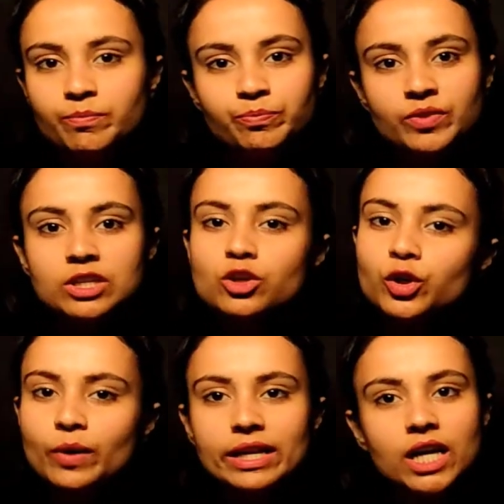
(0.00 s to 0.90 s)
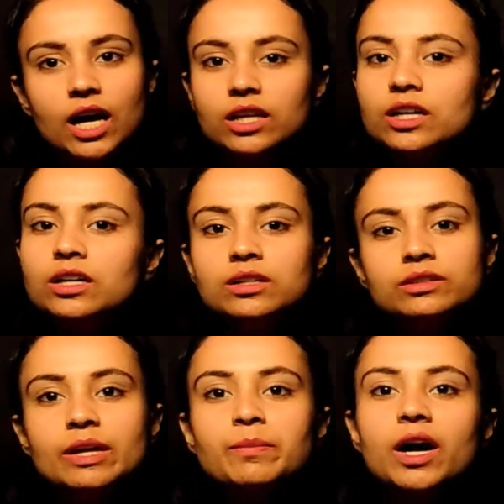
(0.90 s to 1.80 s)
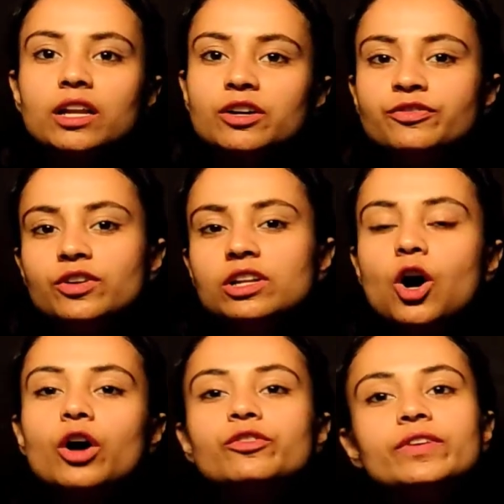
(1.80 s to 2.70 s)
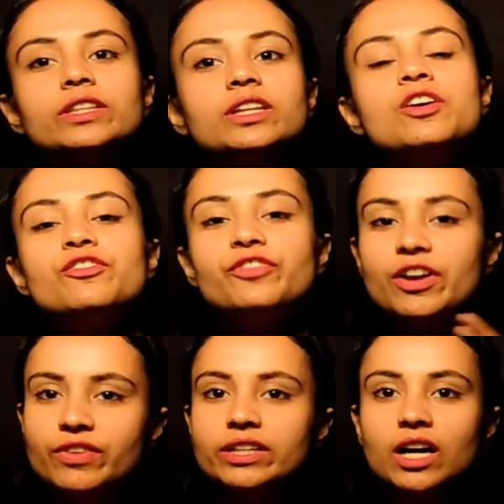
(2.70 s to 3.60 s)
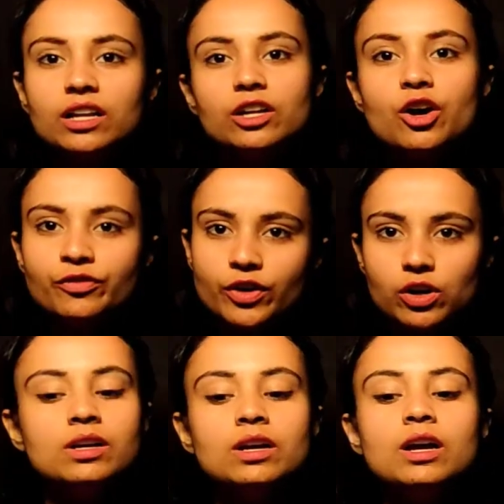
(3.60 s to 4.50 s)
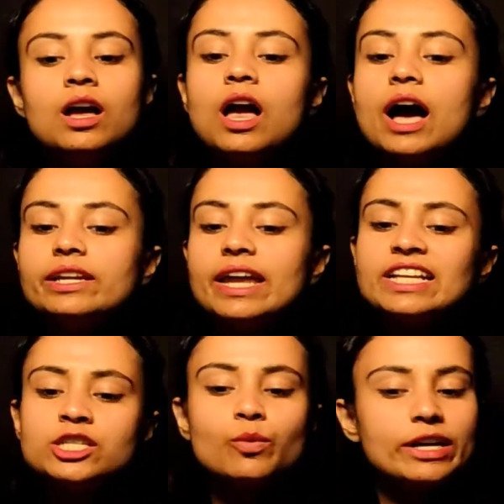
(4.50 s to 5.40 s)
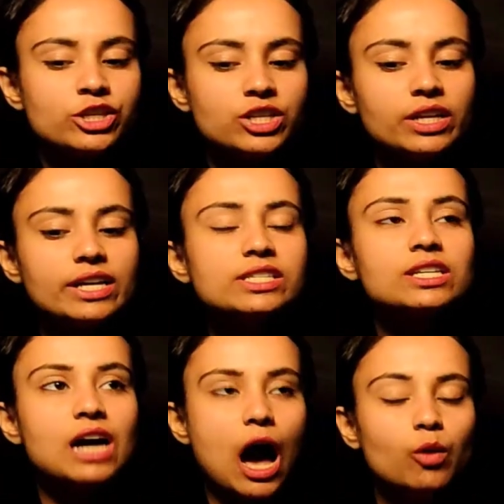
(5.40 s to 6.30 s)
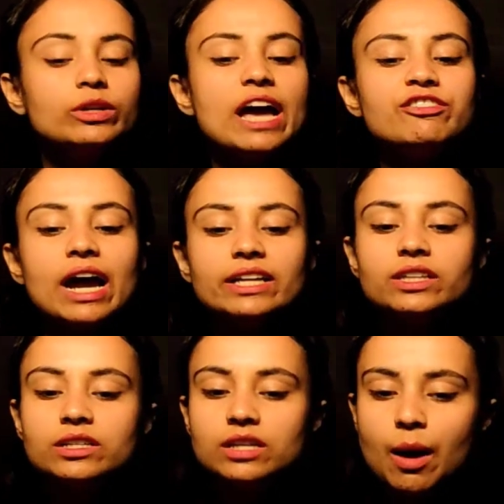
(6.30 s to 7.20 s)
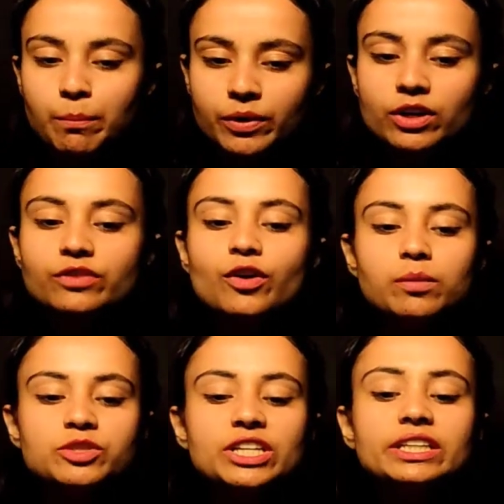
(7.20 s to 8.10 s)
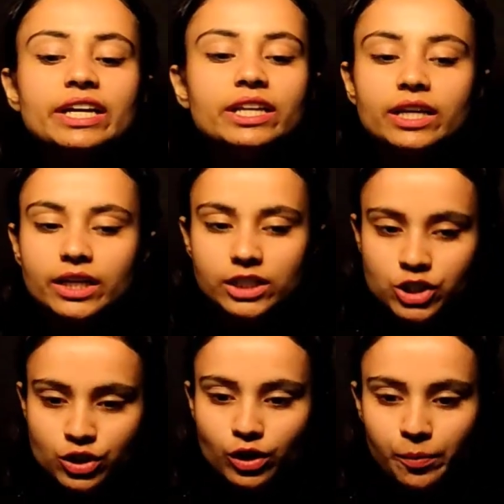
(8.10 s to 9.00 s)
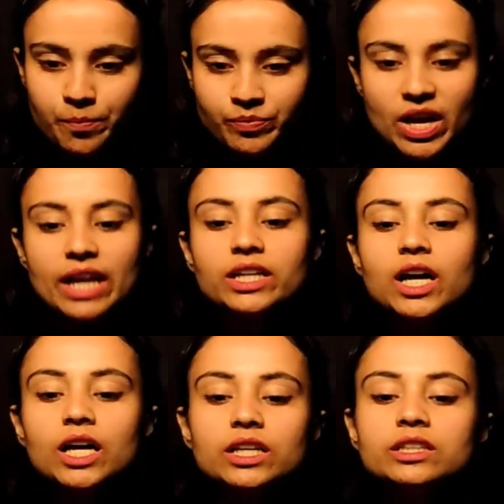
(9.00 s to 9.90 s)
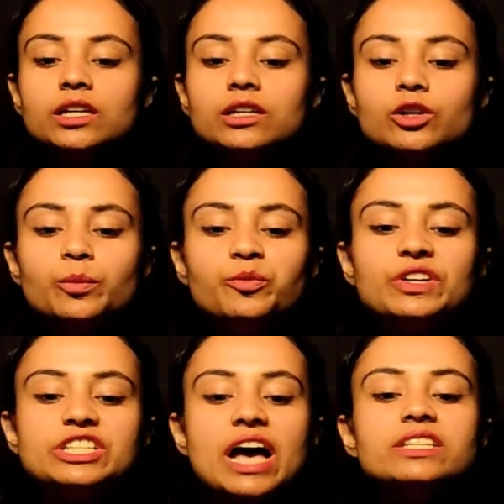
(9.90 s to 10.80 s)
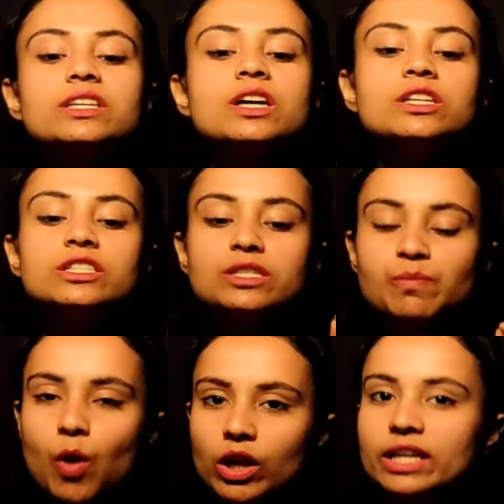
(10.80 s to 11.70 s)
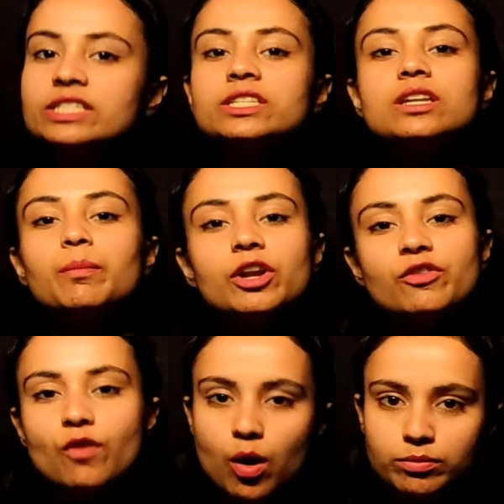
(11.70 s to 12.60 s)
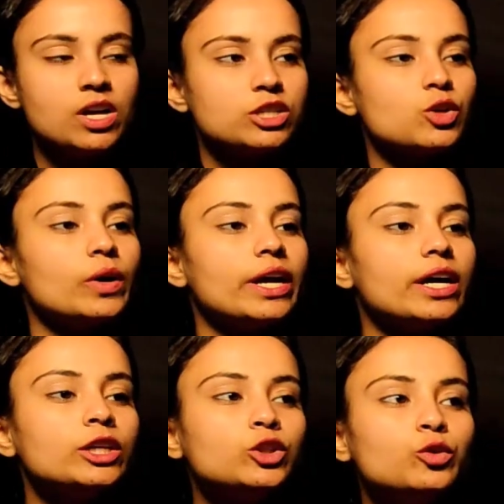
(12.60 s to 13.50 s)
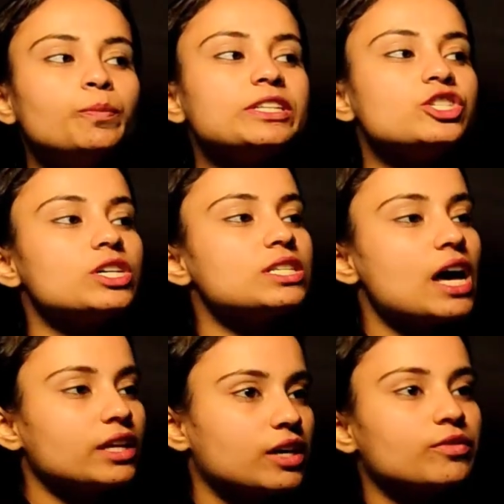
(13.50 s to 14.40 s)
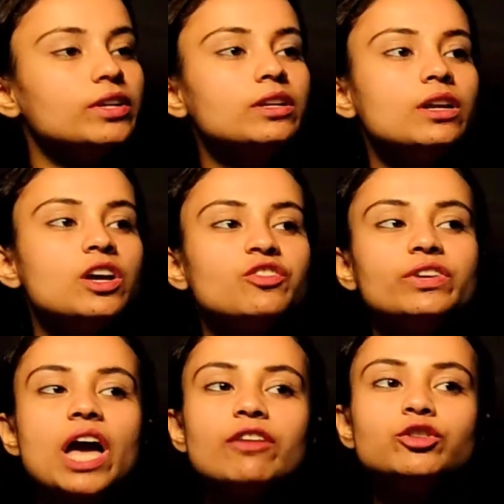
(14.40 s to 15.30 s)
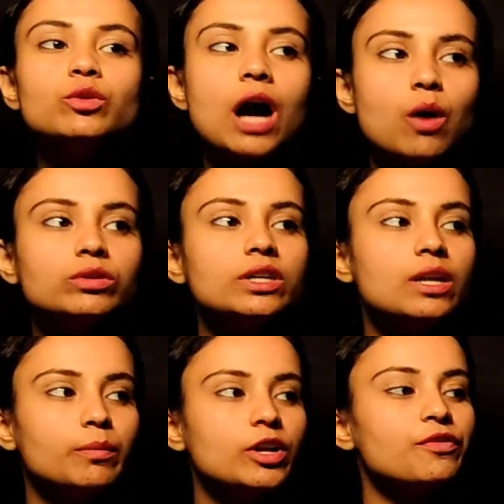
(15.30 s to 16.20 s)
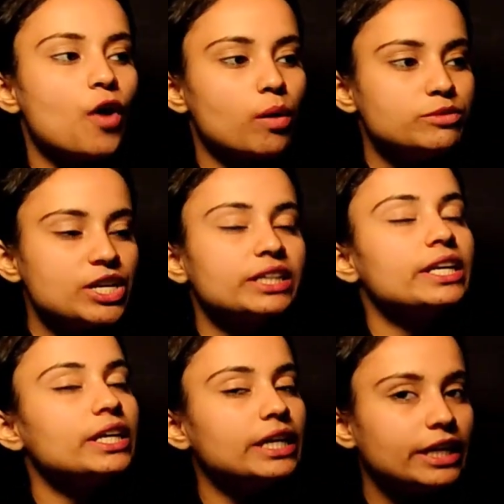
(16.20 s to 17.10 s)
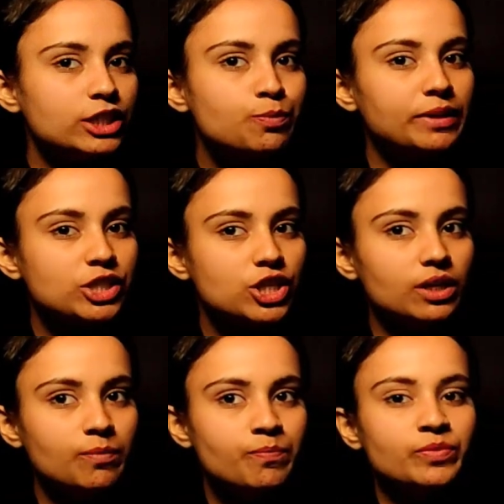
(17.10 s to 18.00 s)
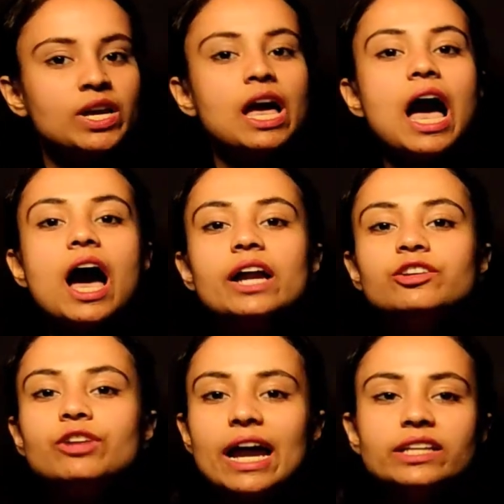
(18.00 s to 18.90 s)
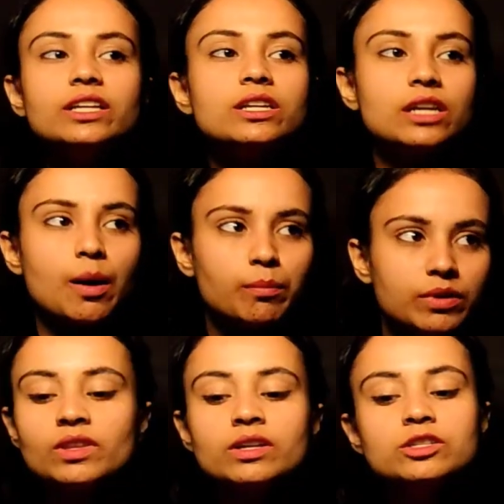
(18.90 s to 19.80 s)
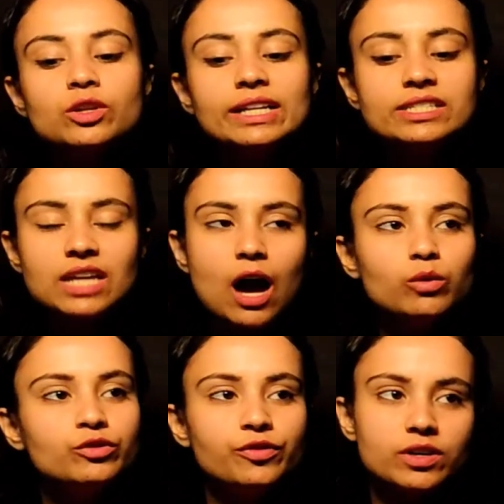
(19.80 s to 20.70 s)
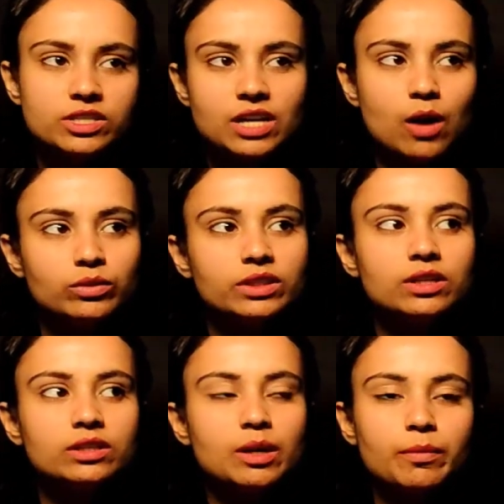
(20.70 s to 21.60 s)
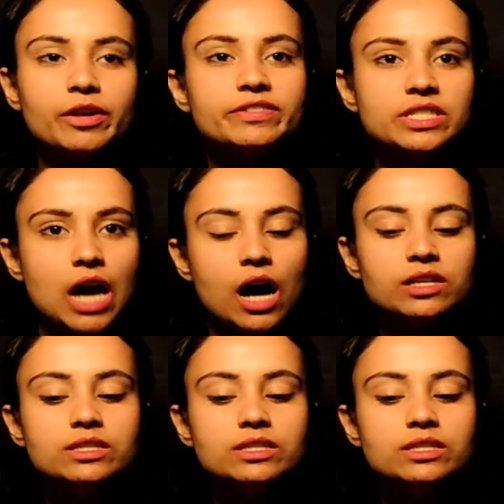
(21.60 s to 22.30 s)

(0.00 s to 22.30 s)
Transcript: So you can color them colorful or with the favorite color of yours. Our next question is count and write the number of objects in each group and color the group which has smallest number of objects. So here 2 pictures are given. We have to count the number of objects in each picture and write the numbers. So let's count. First count the number of stars.